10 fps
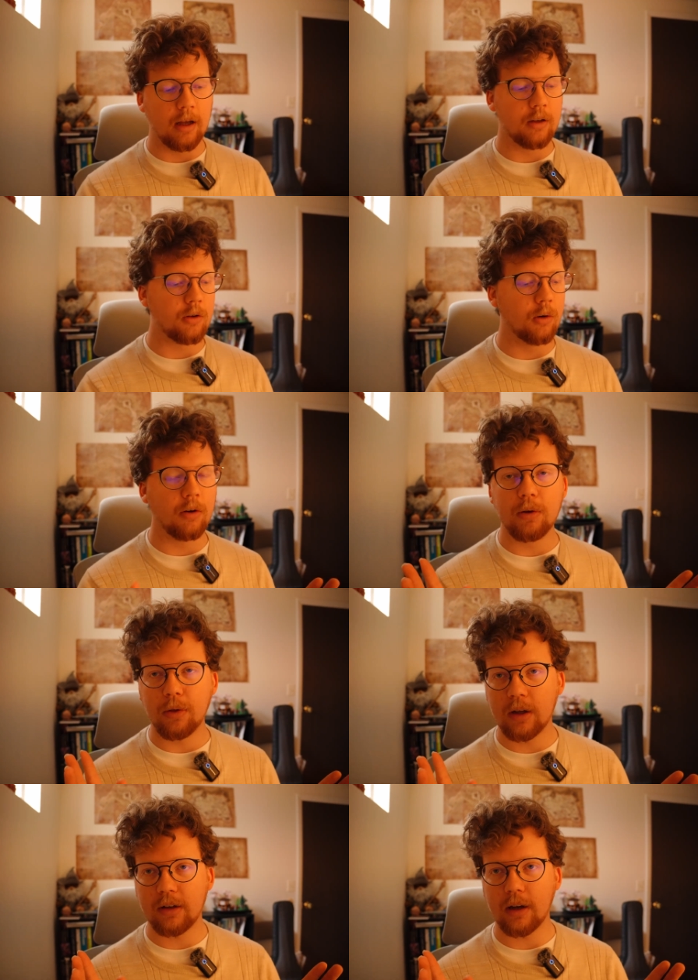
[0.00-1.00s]
So a few
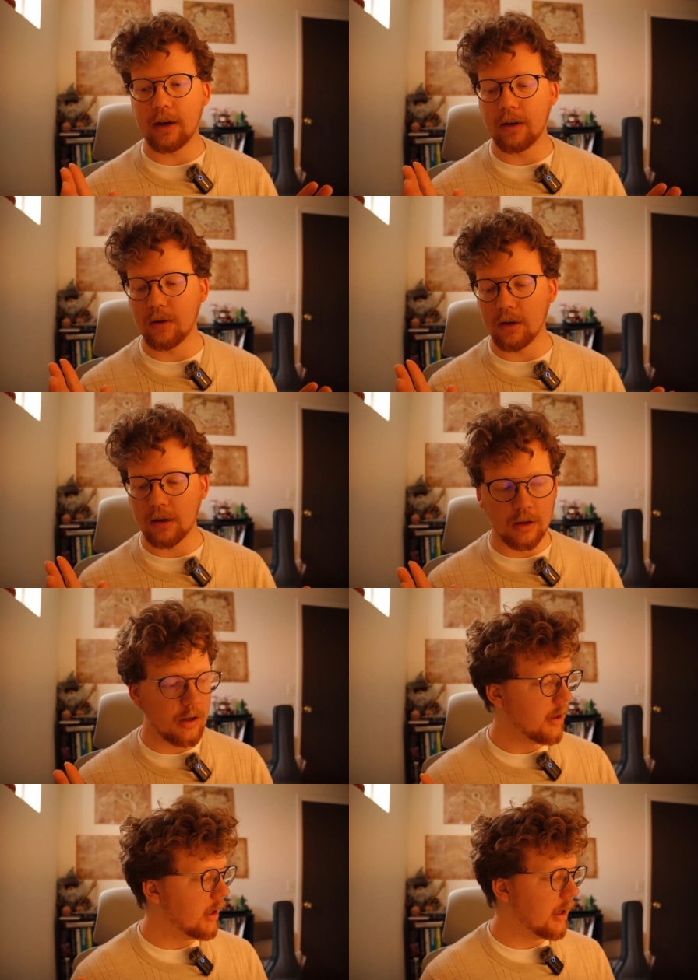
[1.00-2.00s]
things that I noticed.
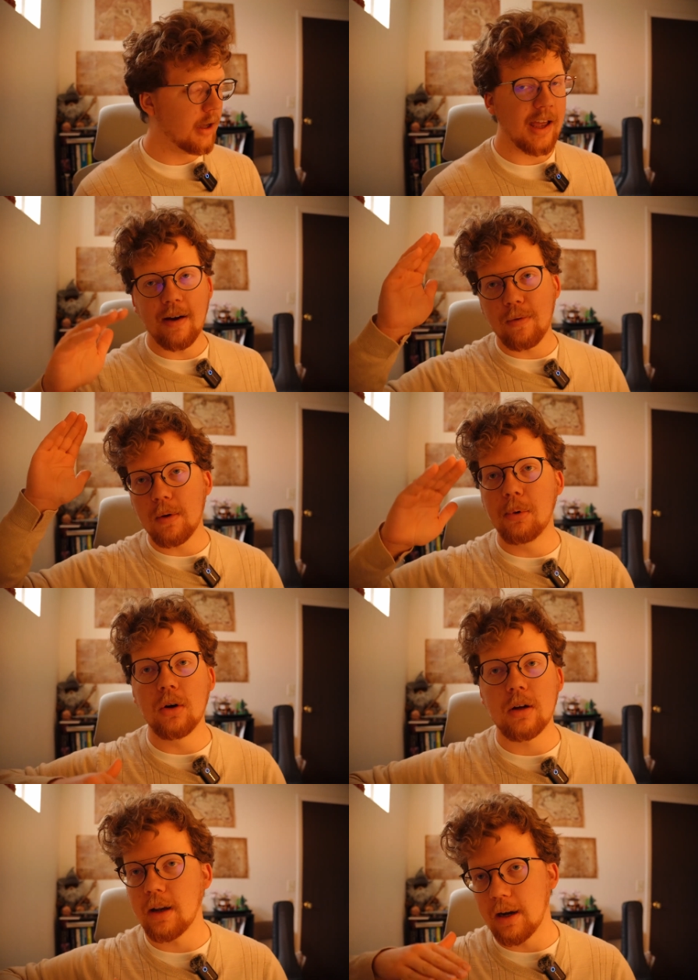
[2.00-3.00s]
Every
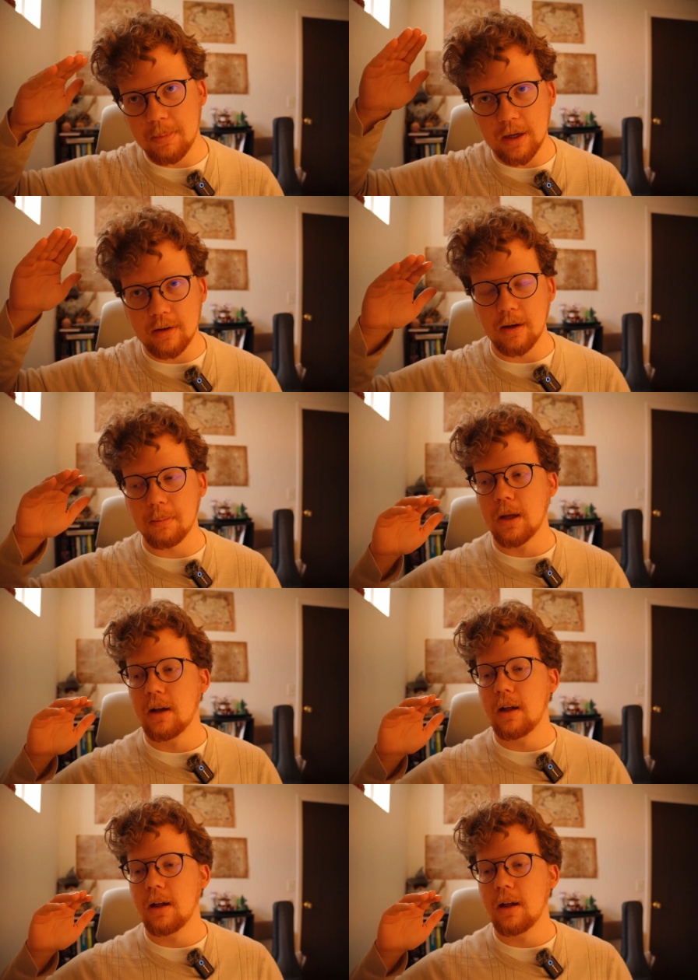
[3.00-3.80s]
book that I picked up